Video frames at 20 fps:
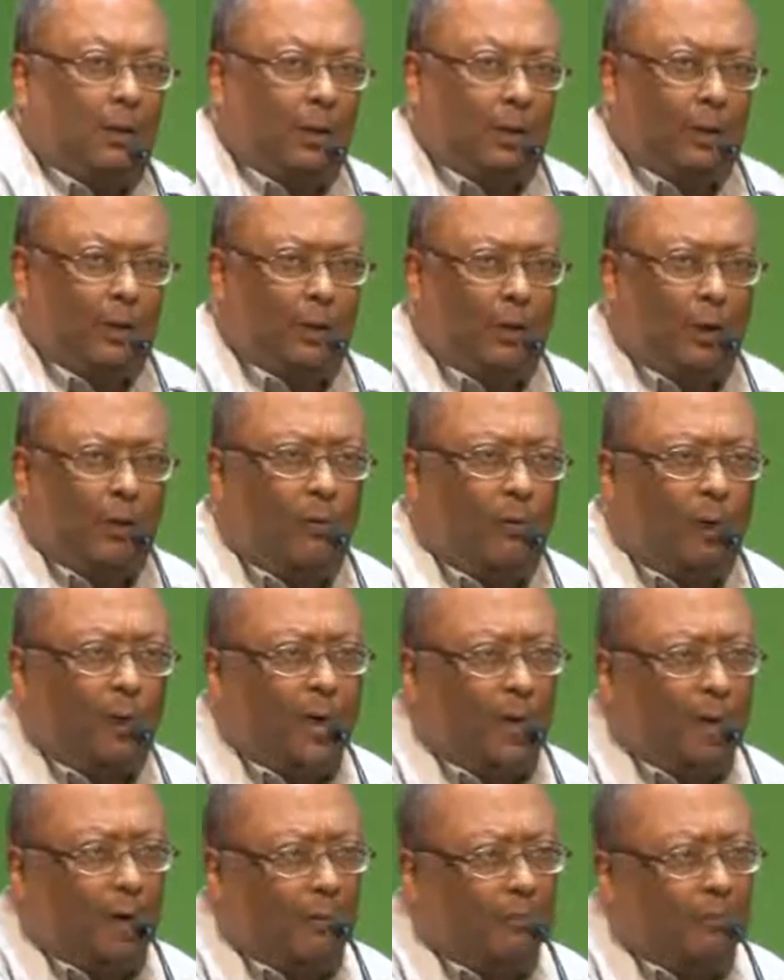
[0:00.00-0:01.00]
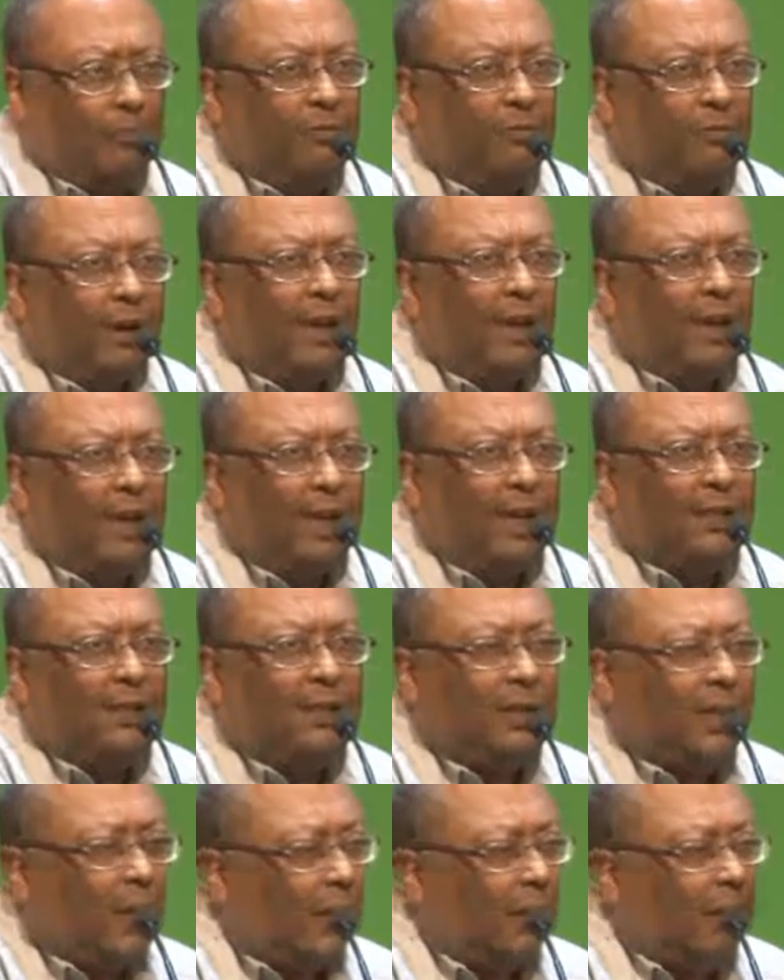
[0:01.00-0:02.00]
You know, for the
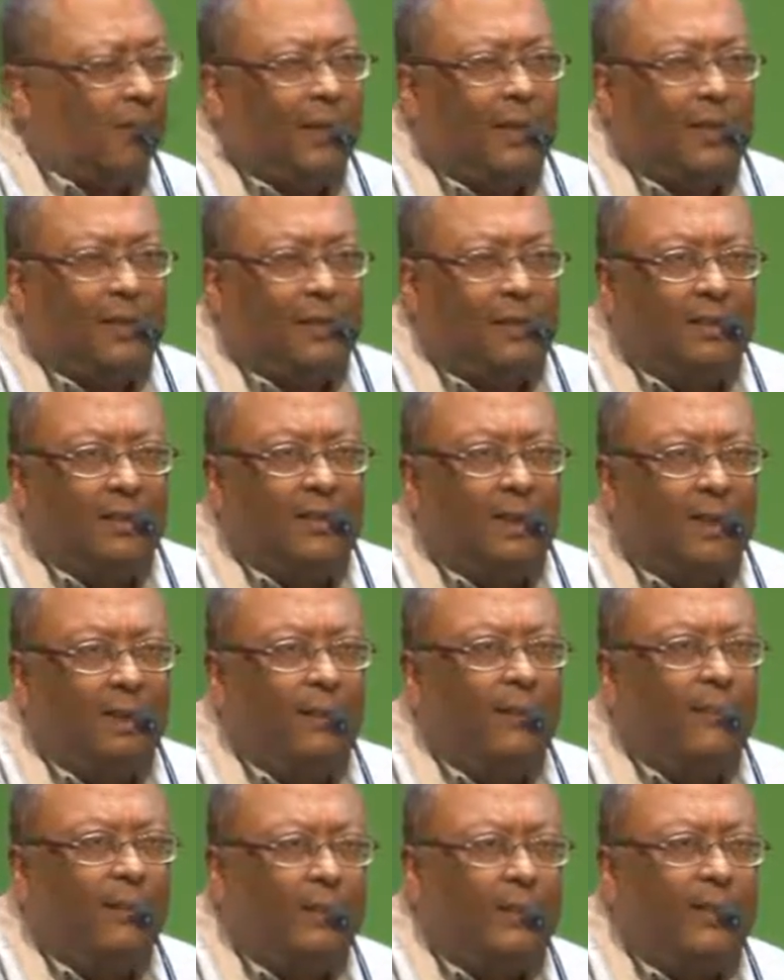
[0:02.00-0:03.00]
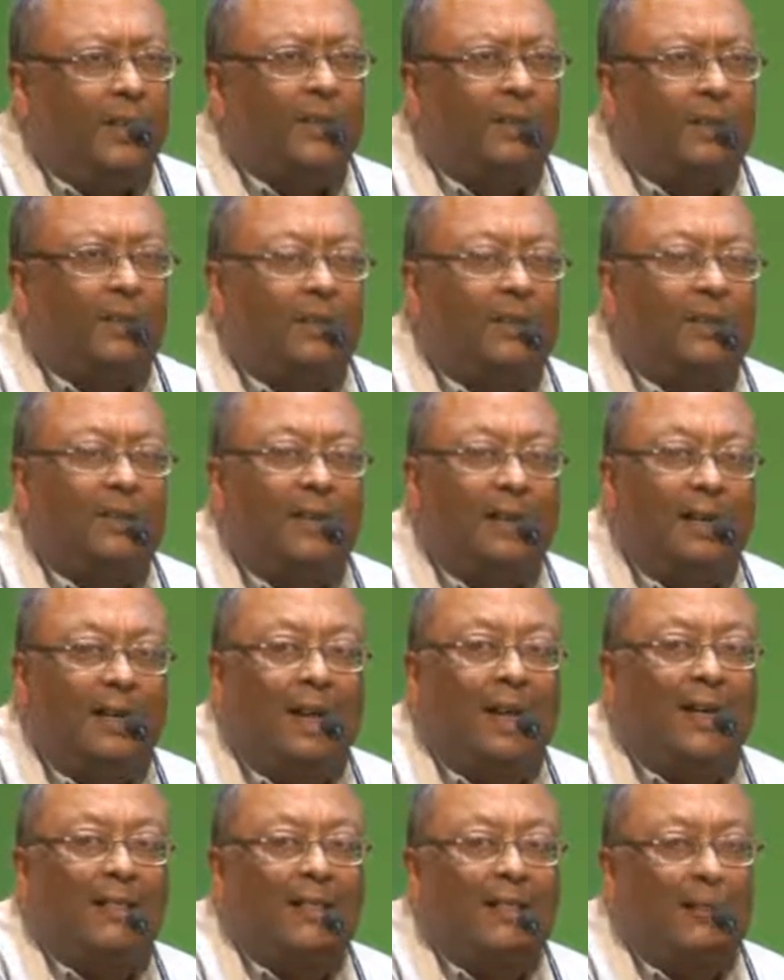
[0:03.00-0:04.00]
last 100 years, 150 years,
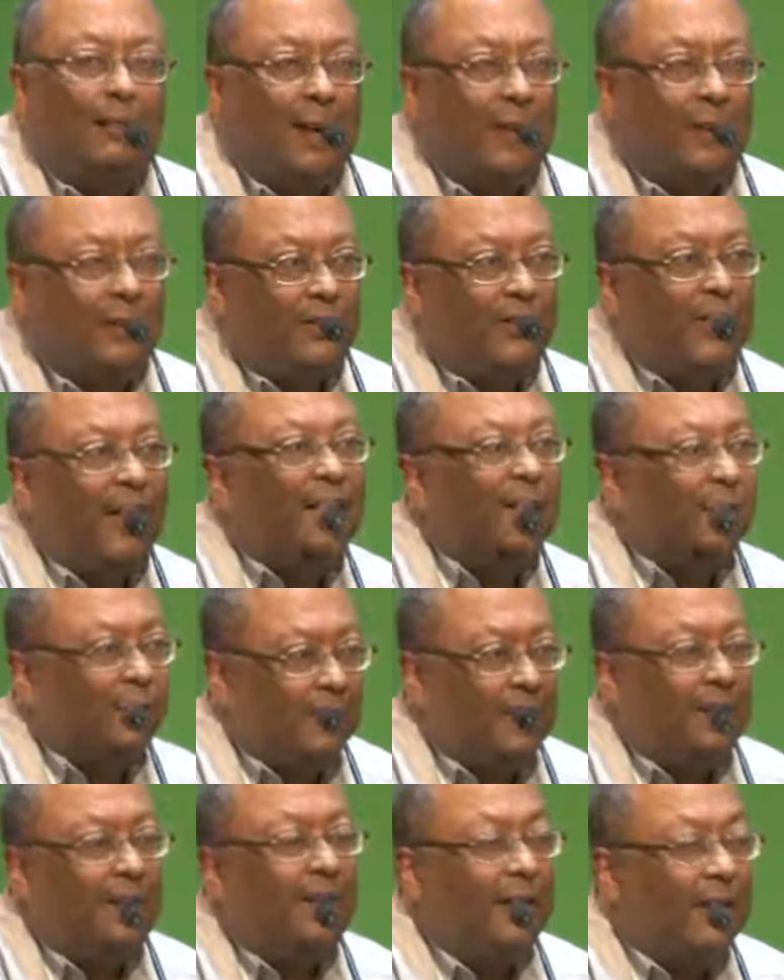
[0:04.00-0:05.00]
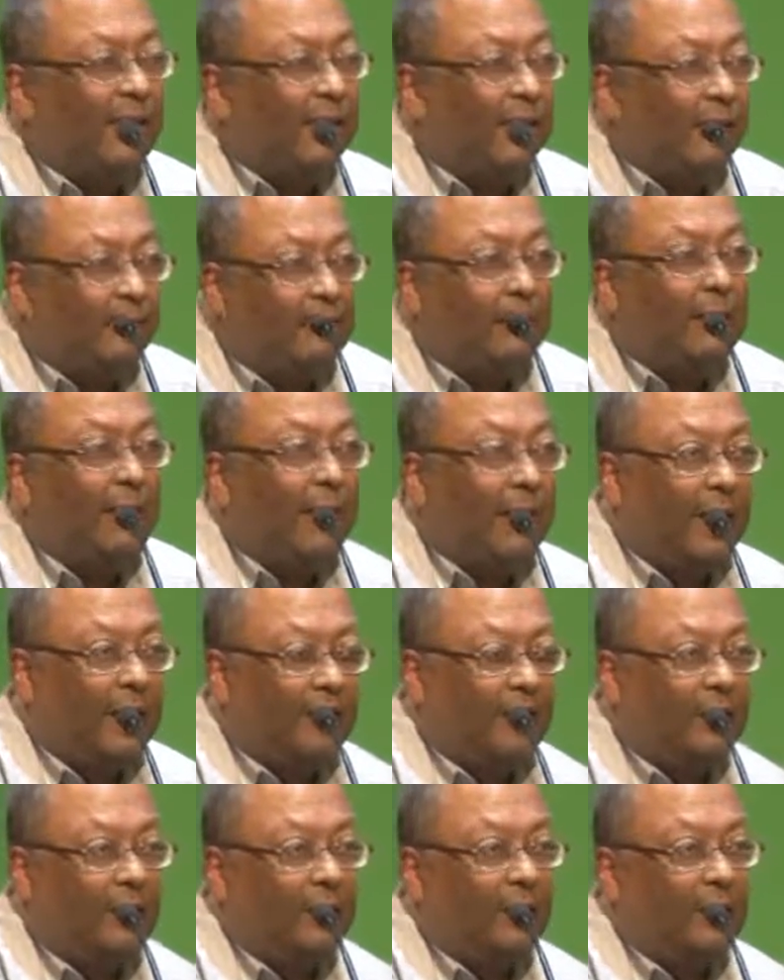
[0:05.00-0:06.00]
lead acid battery has been there
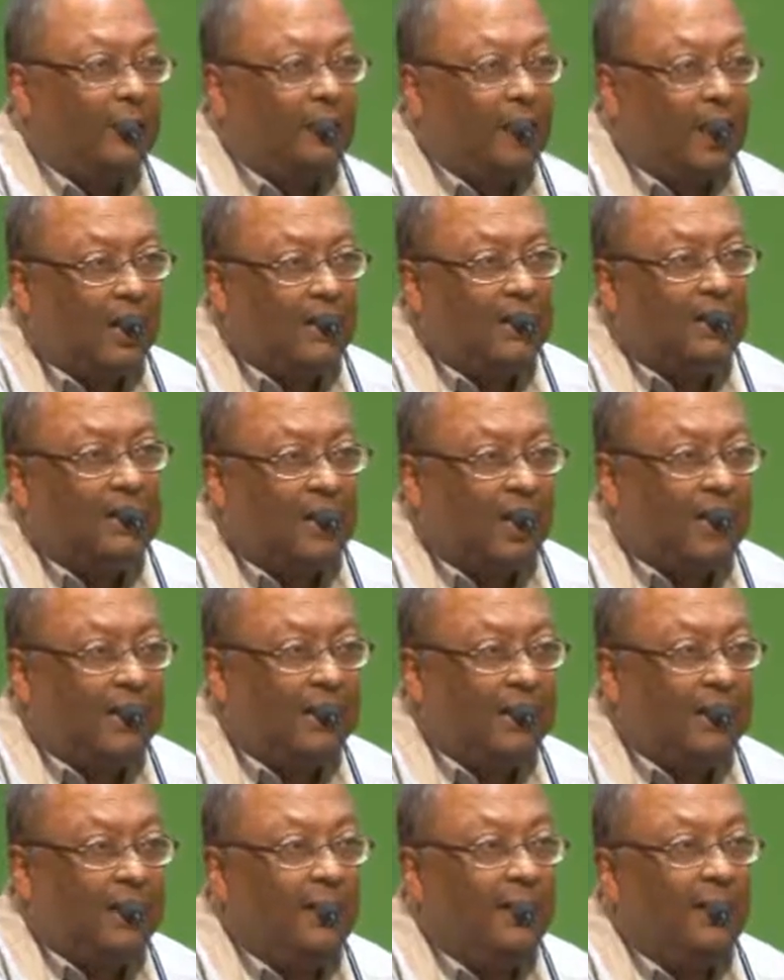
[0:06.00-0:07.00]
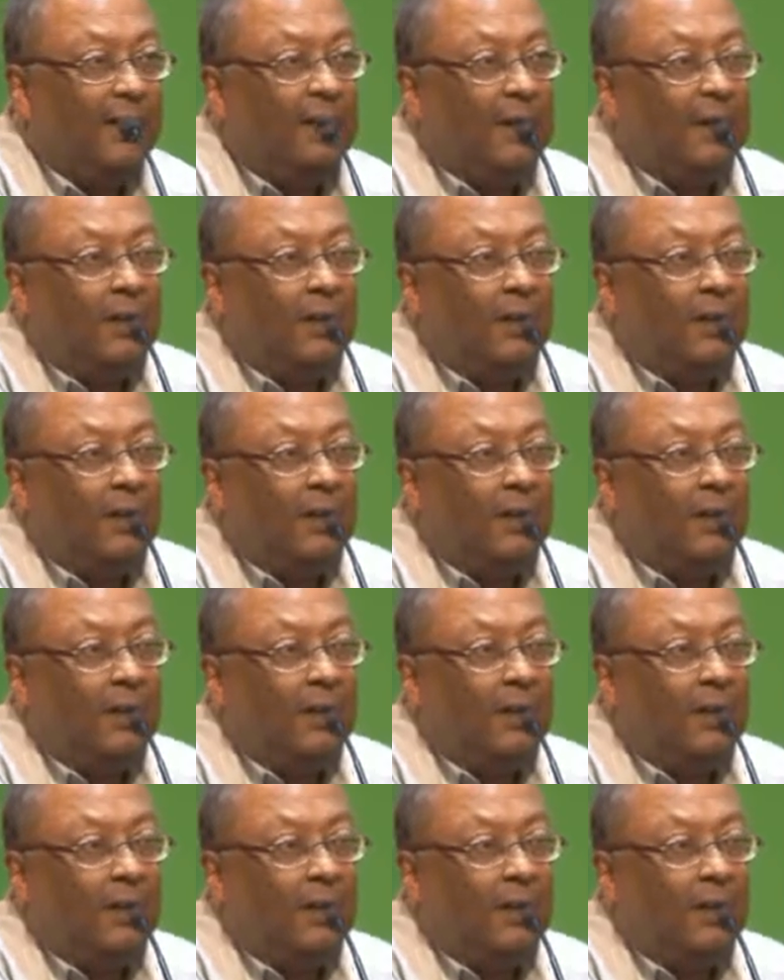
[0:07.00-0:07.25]
everywhere, car starting,